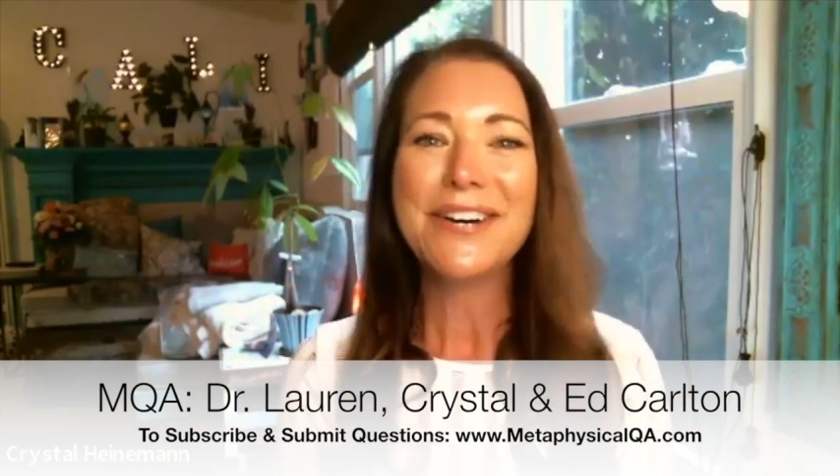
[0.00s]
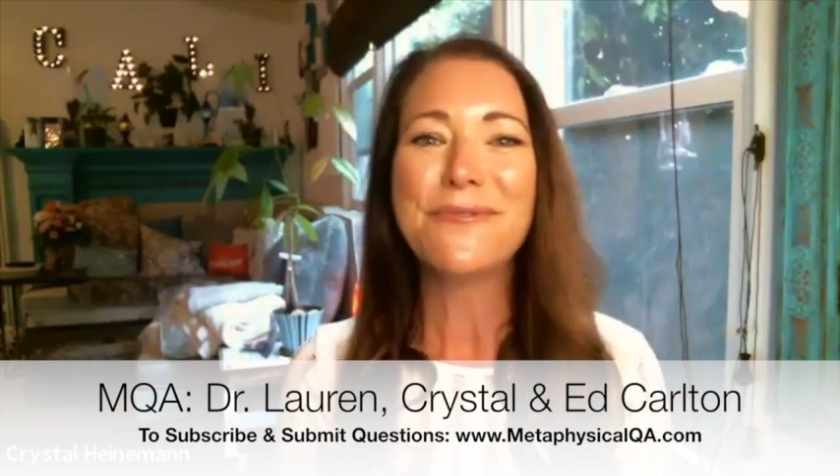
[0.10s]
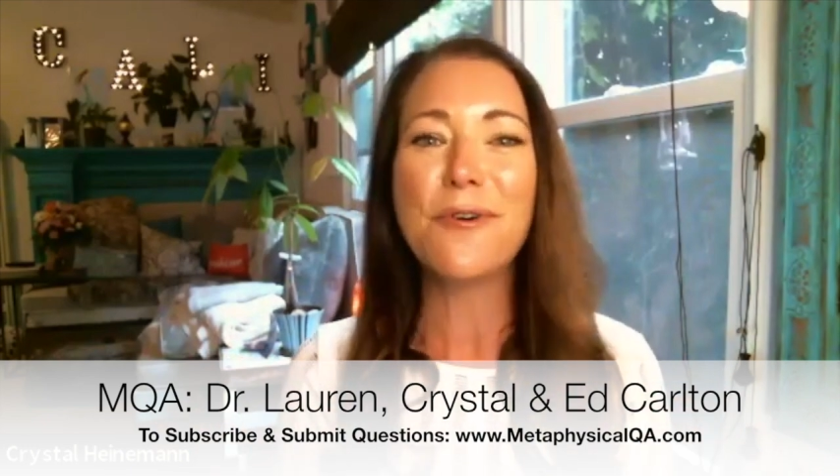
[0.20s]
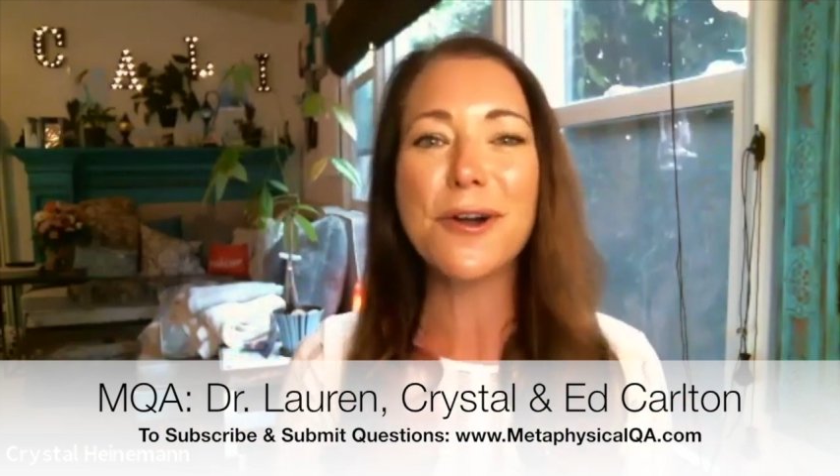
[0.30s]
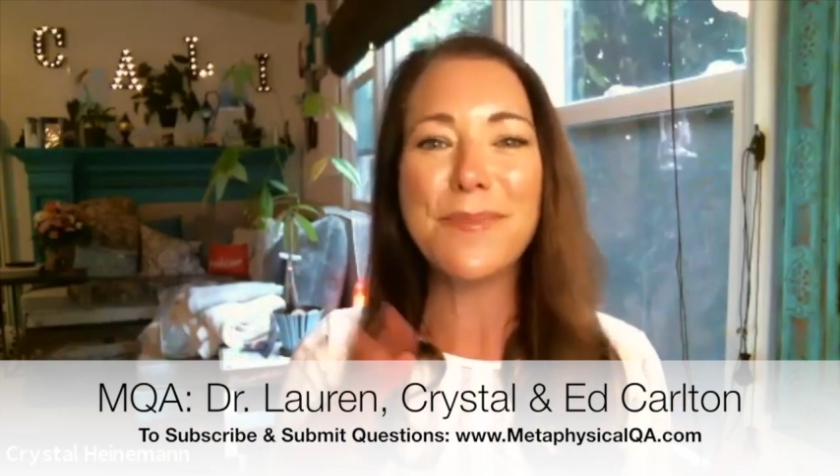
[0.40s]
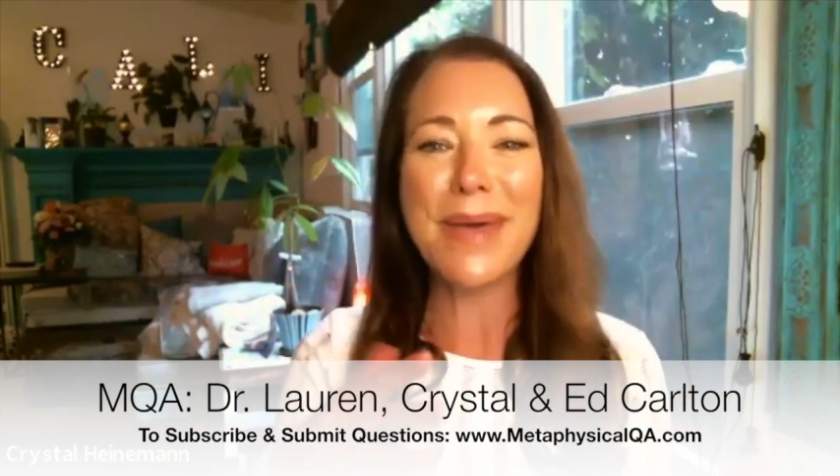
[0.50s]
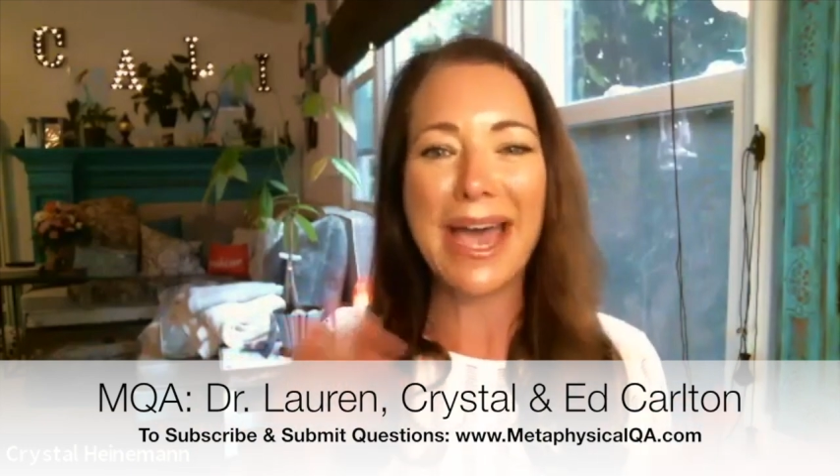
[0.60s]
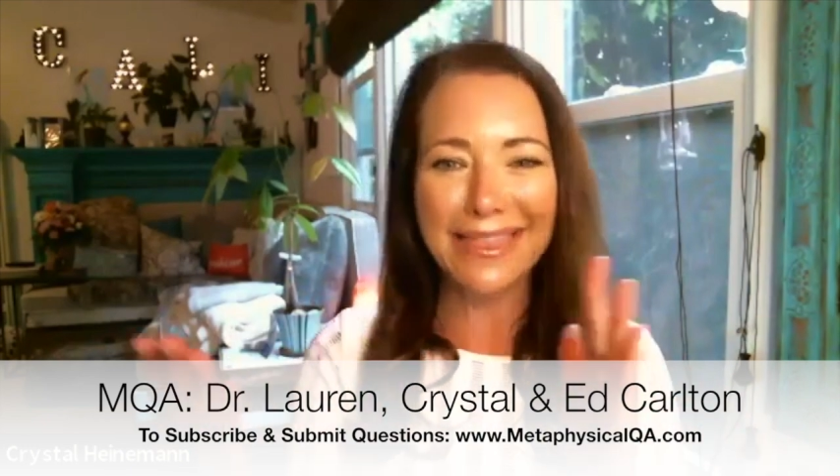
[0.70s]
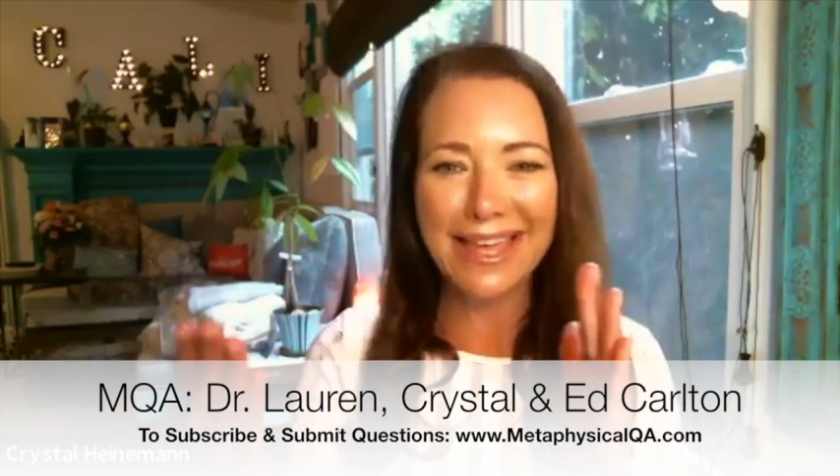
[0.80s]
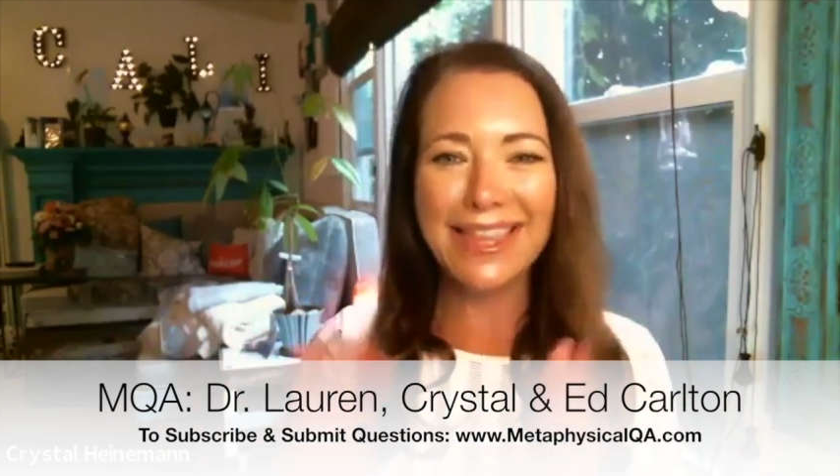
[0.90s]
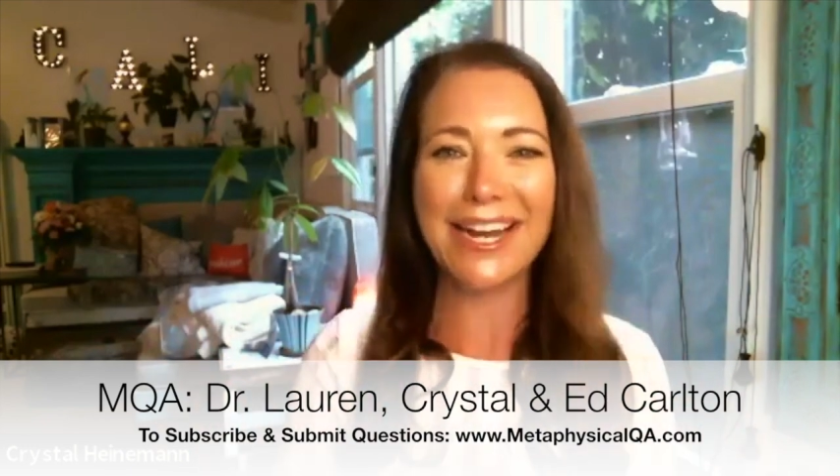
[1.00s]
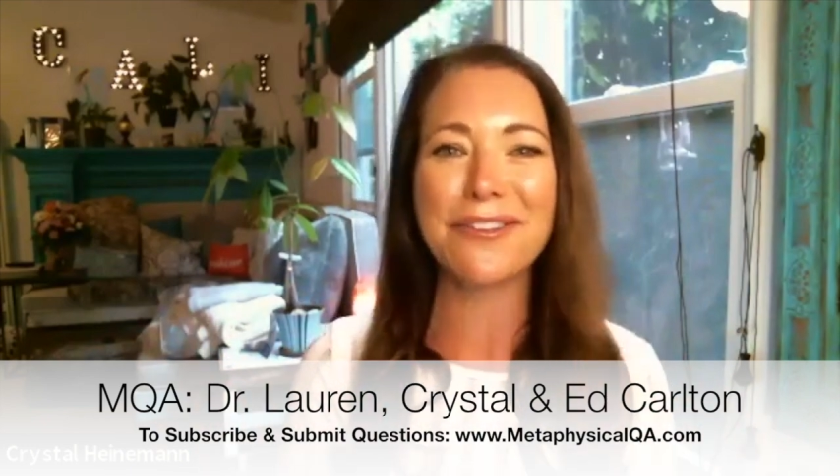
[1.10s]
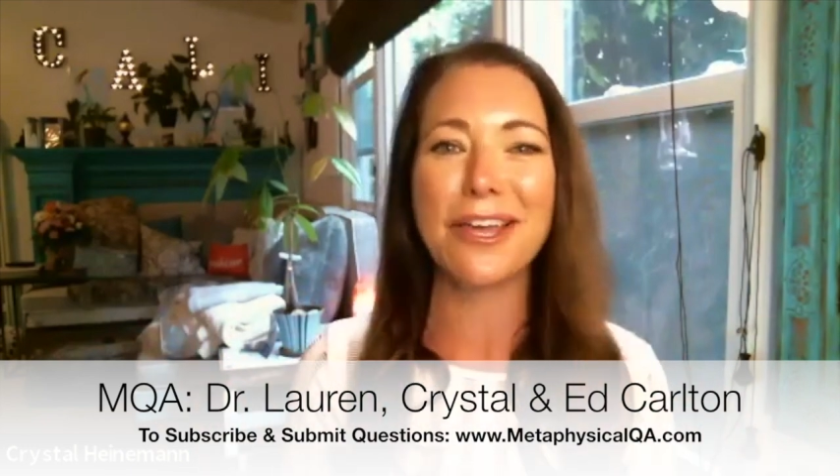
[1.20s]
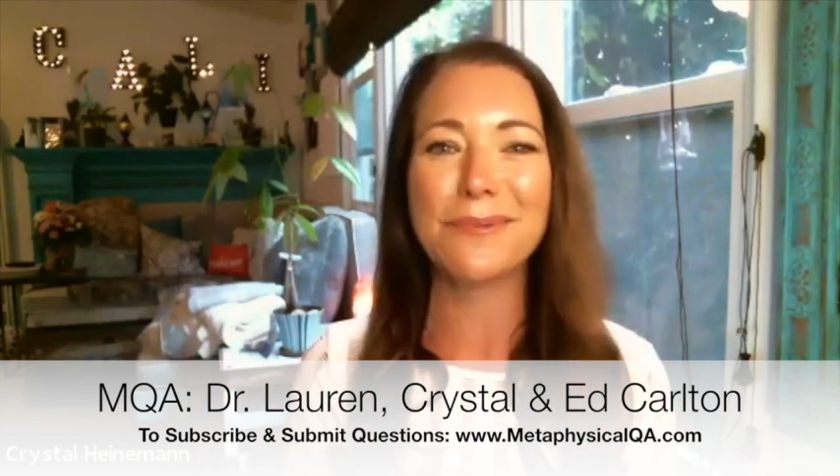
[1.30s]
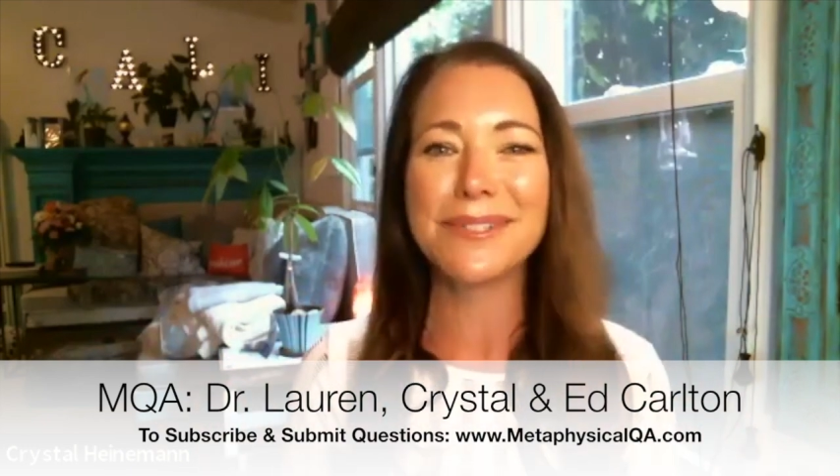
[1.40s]
for back then the
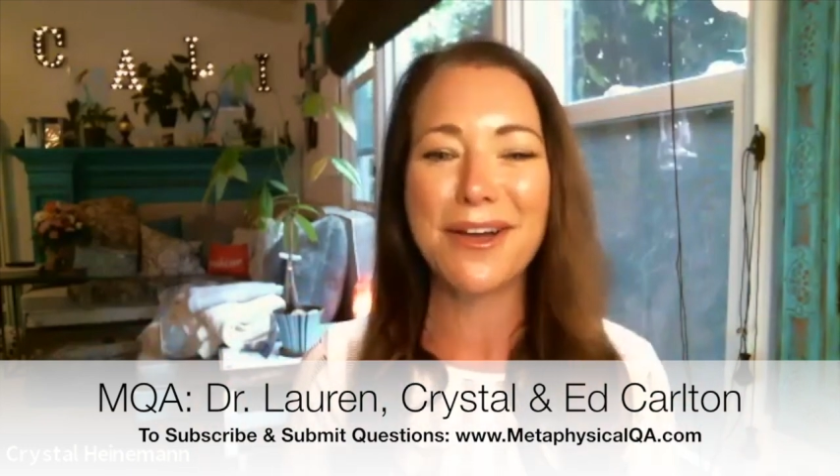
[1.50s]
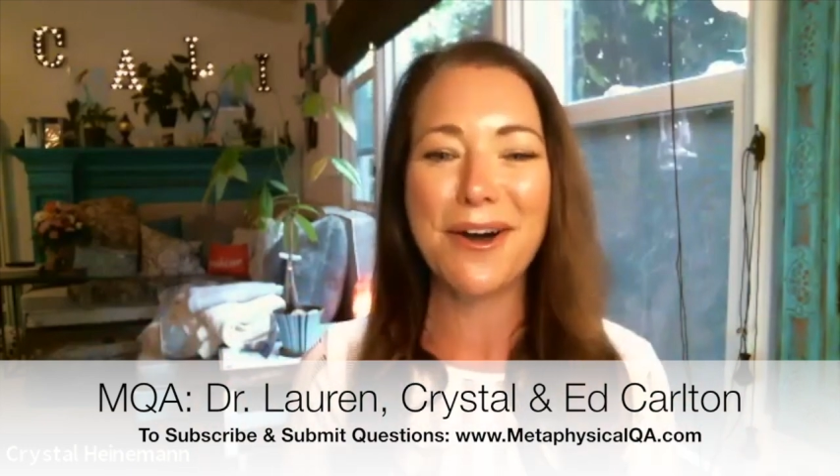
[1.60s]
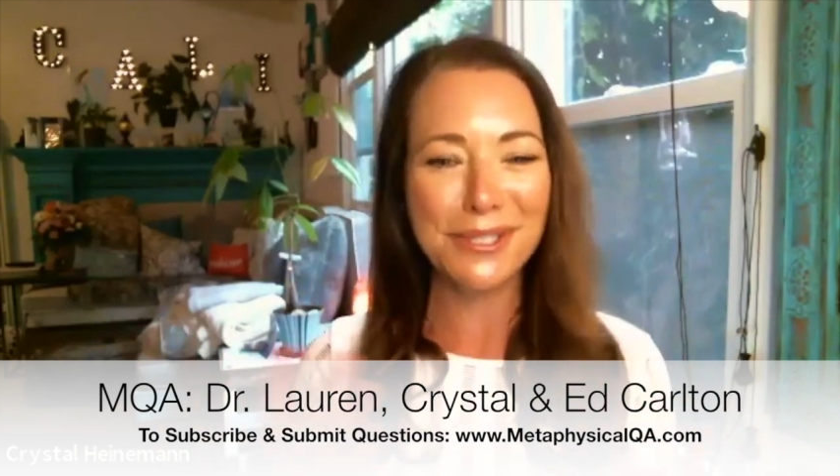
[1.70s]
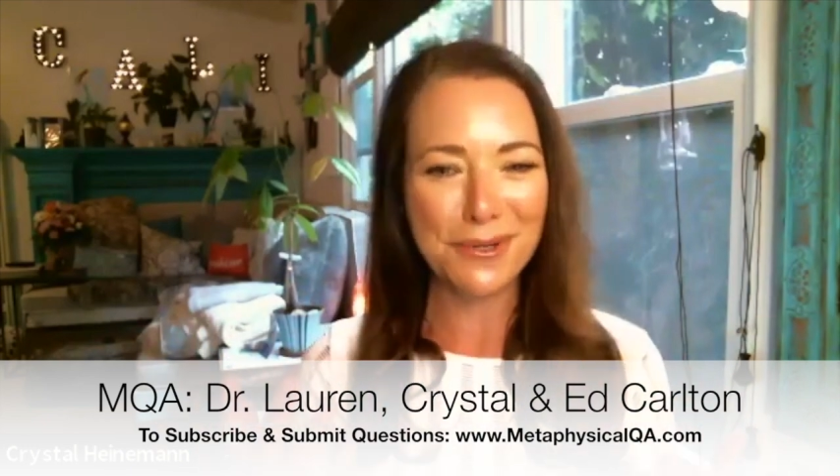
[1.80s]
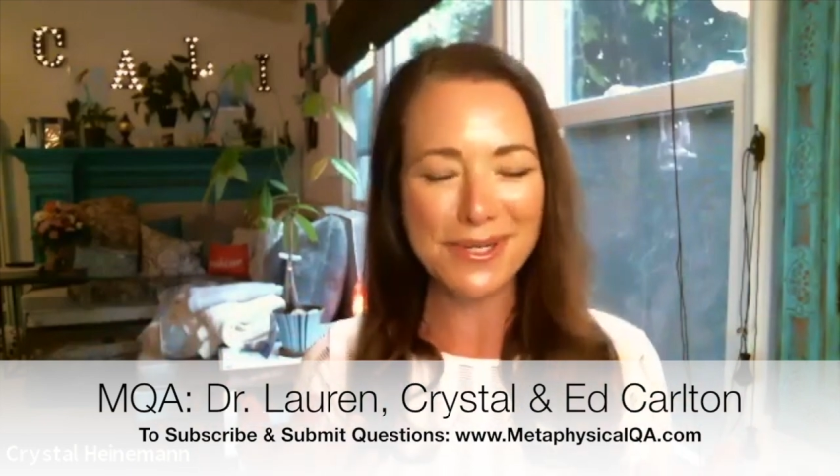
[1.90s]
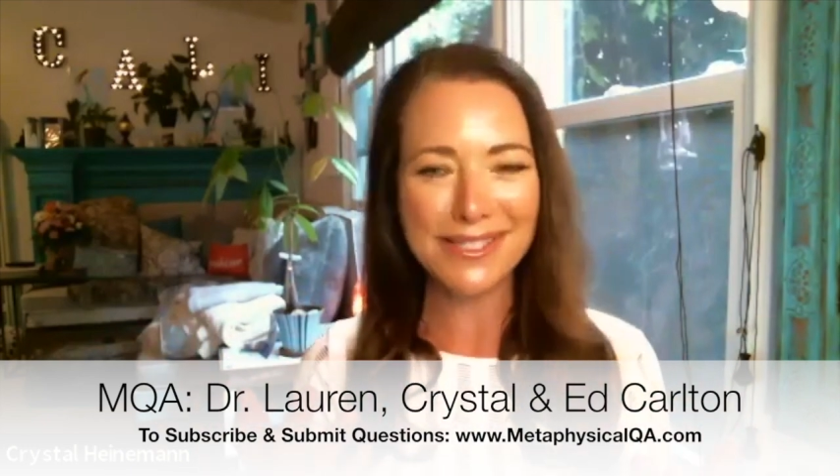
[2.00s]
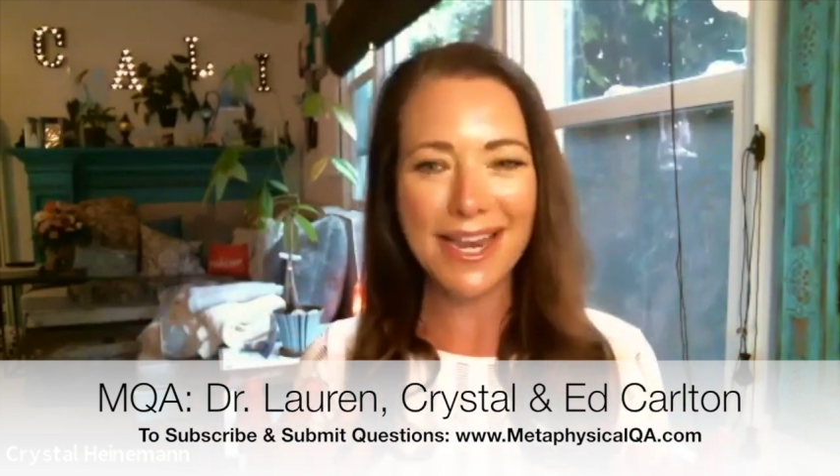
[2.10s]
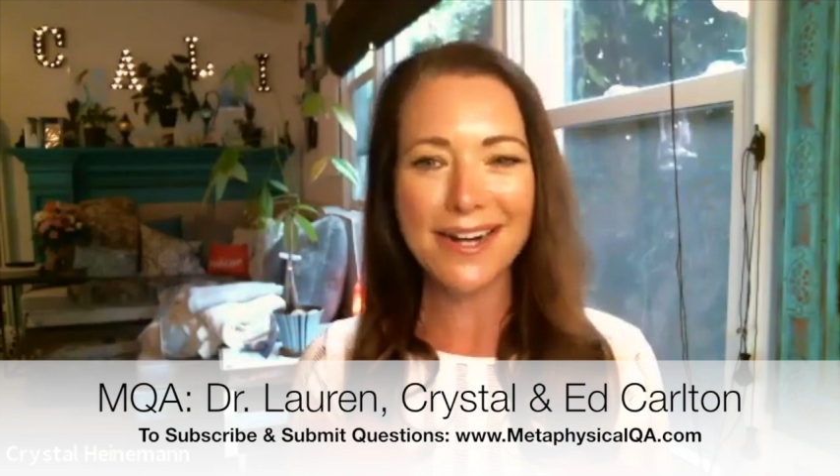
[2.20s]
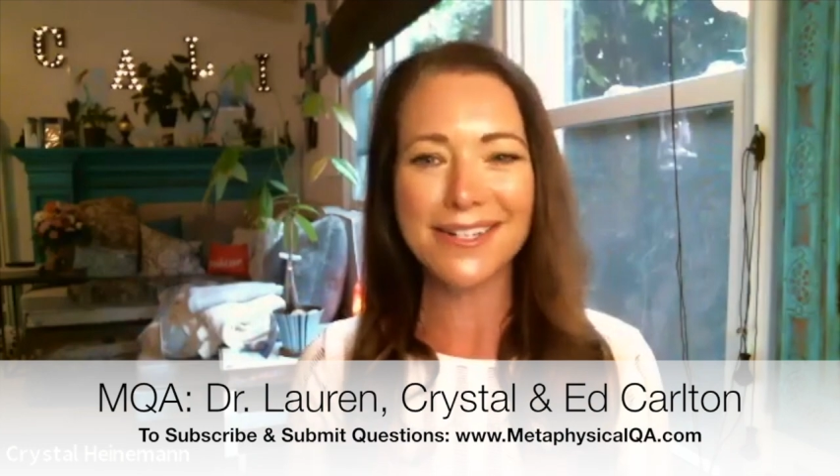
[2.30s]
airline was called US Air.